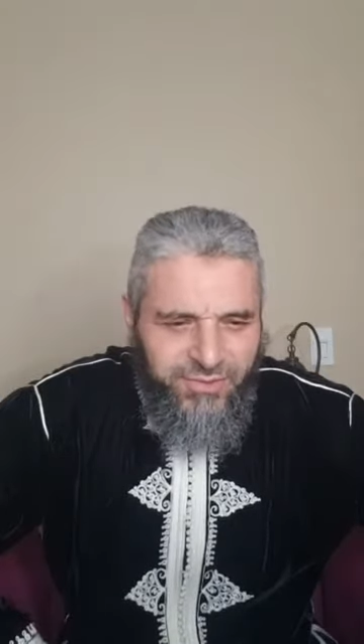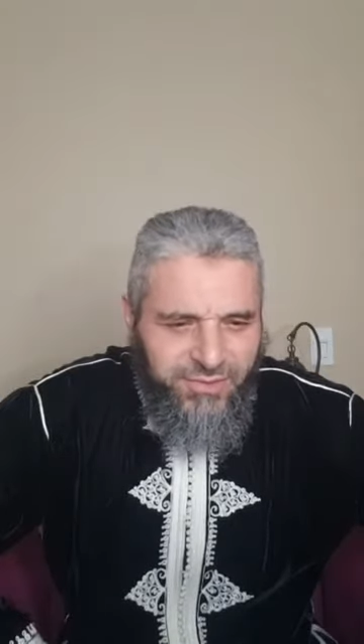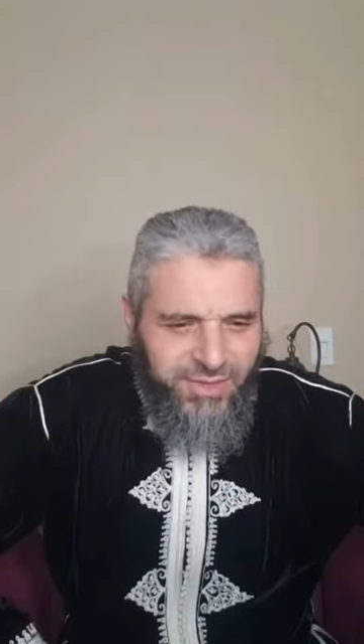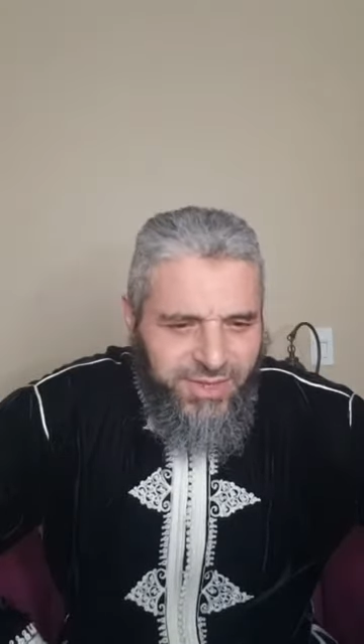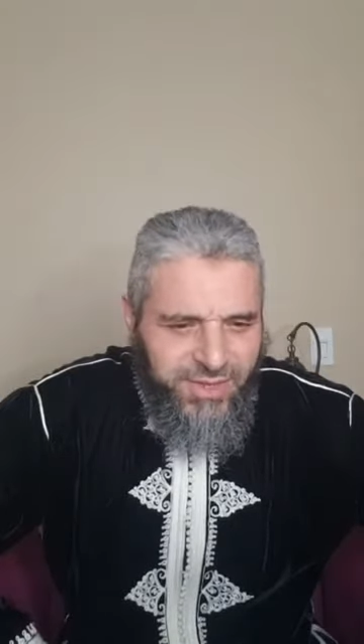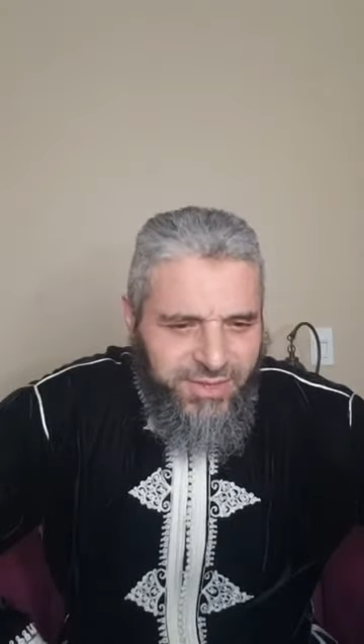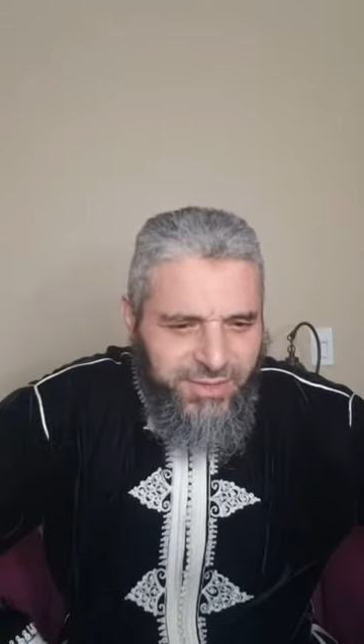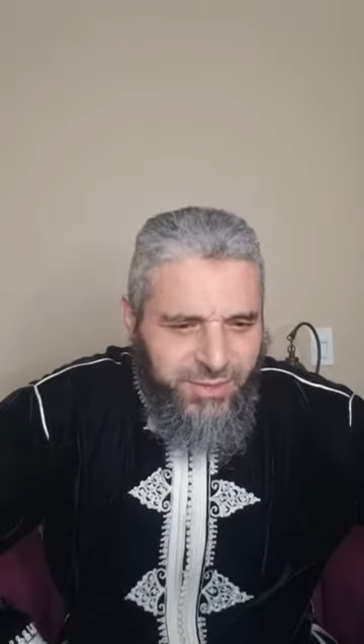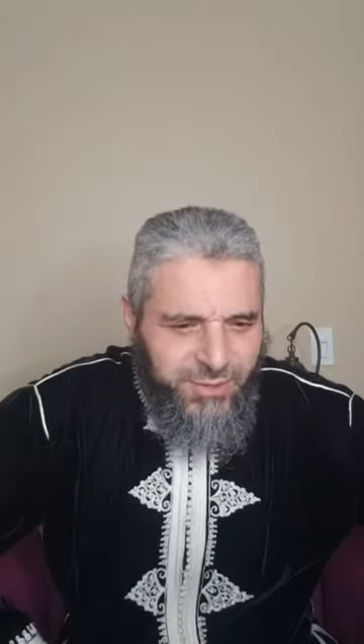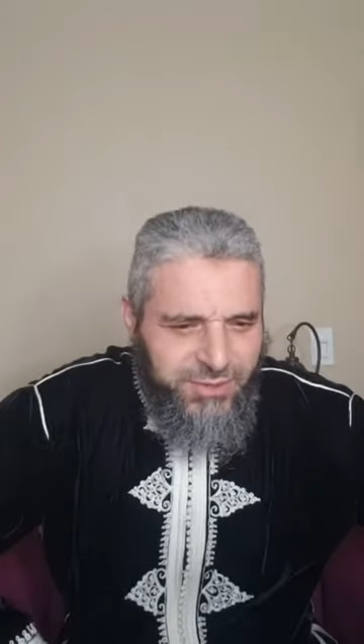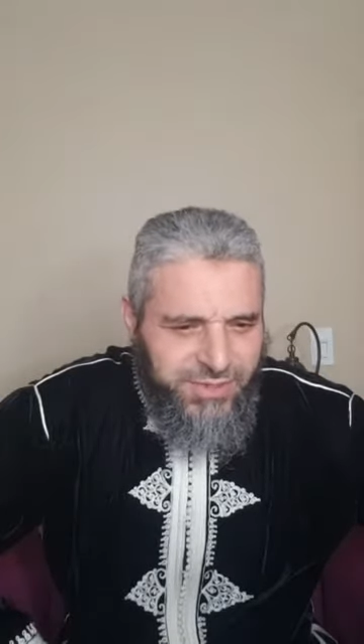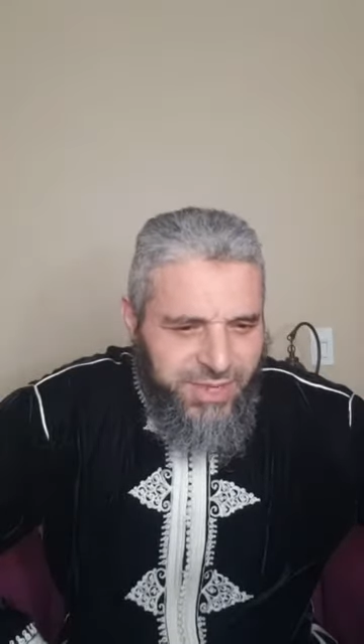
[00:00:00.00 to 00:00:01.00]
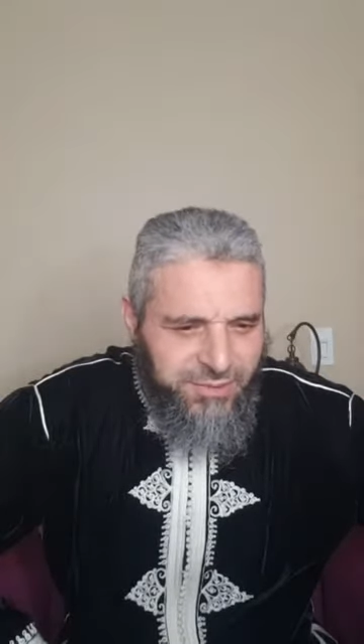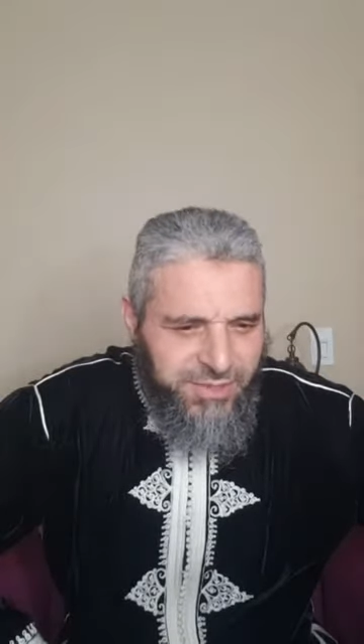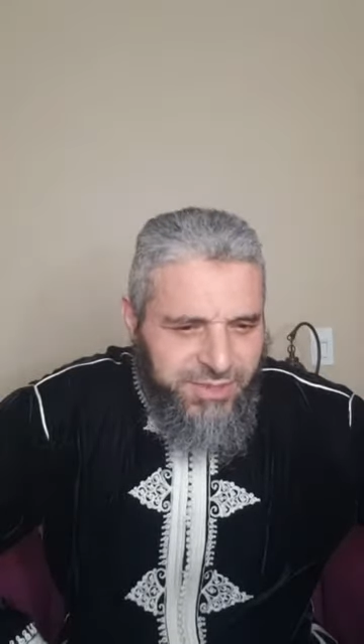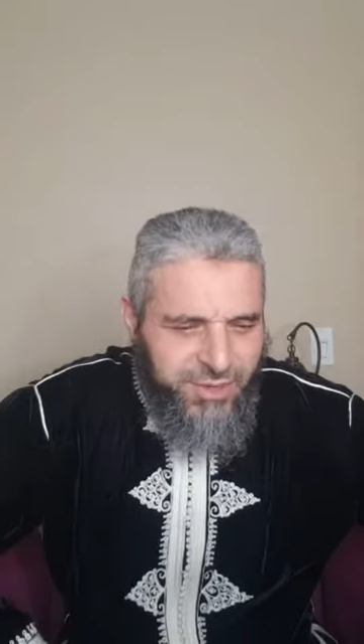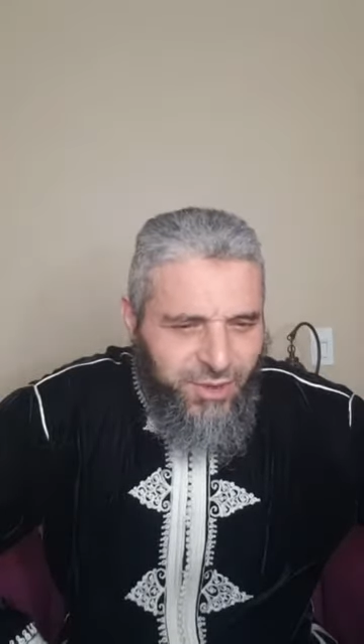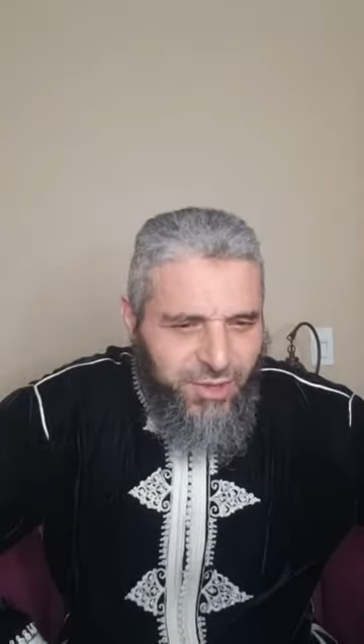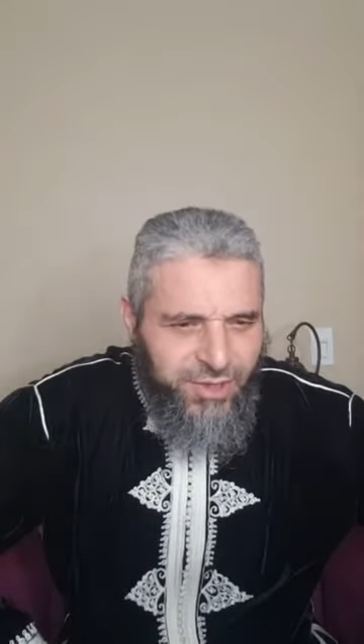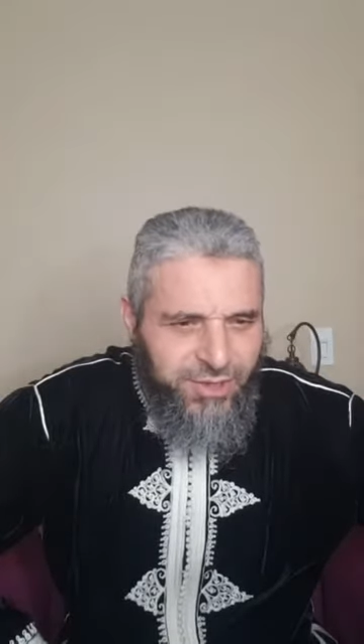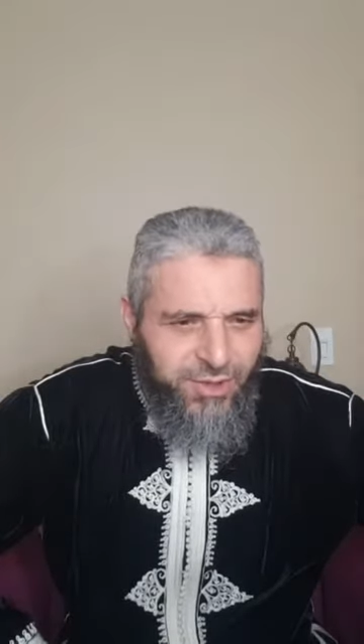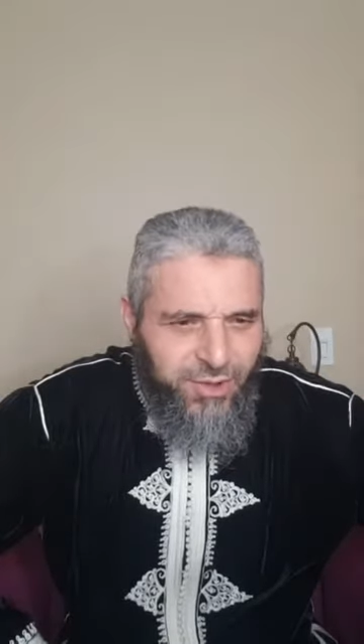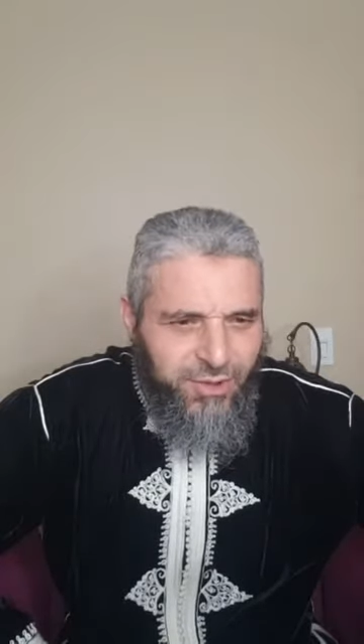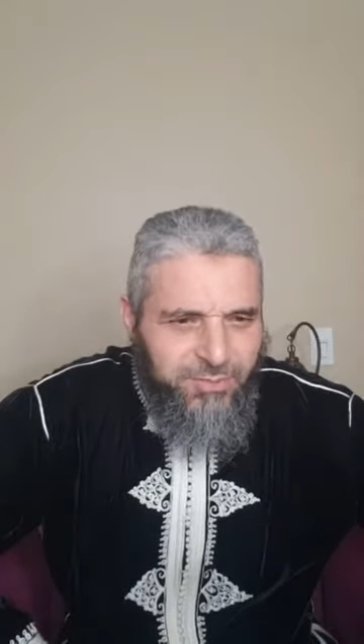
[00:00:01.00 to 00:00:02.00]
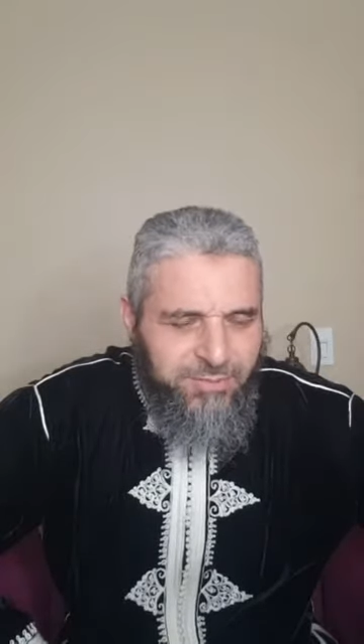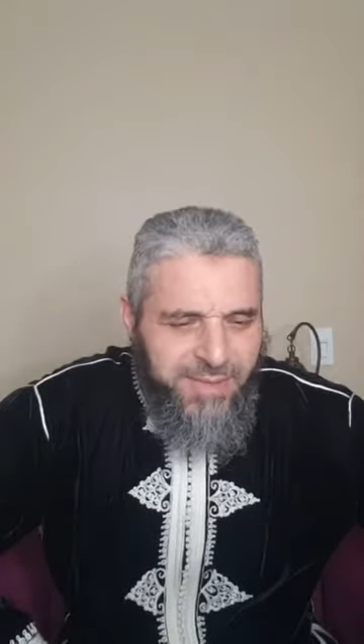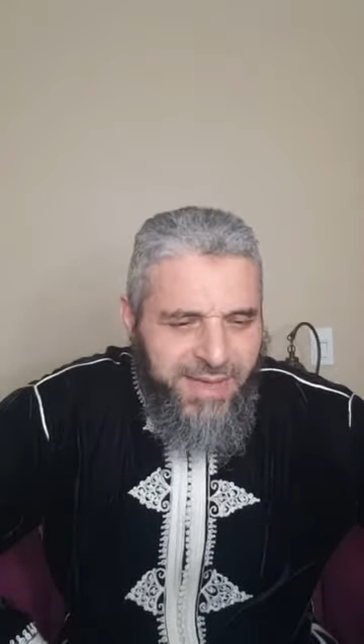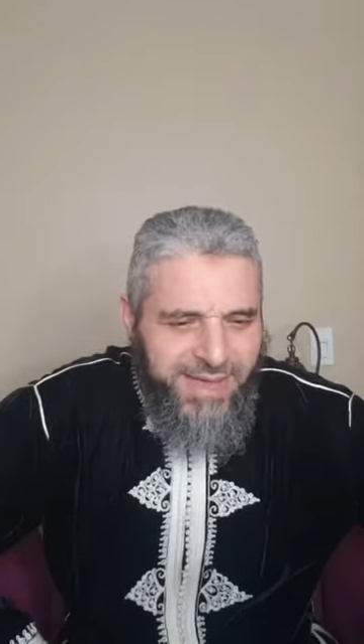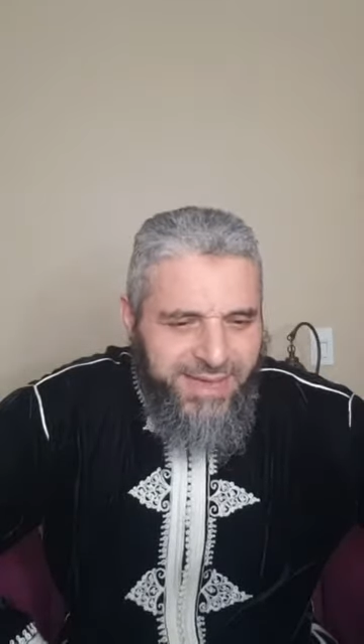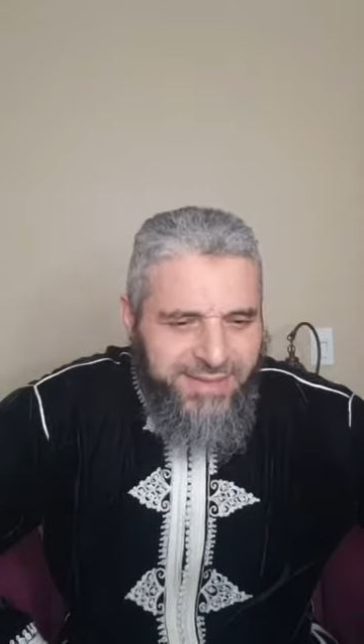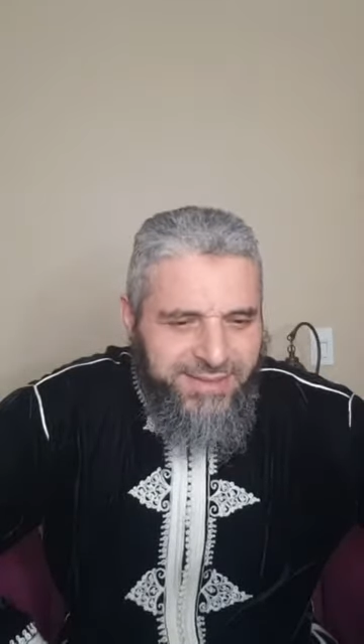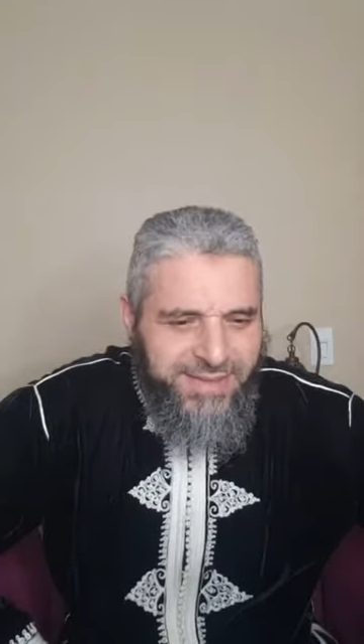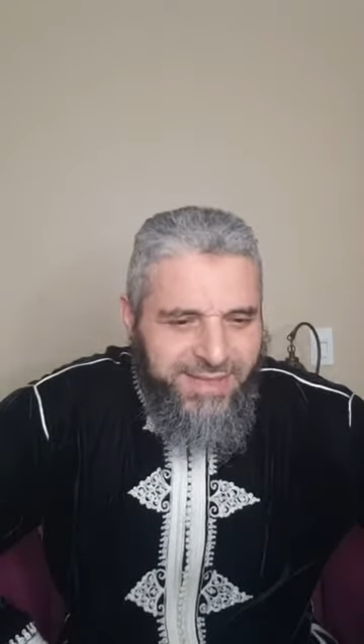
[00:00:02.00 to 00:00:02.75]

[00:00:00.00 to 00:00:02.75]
the new series called Homemade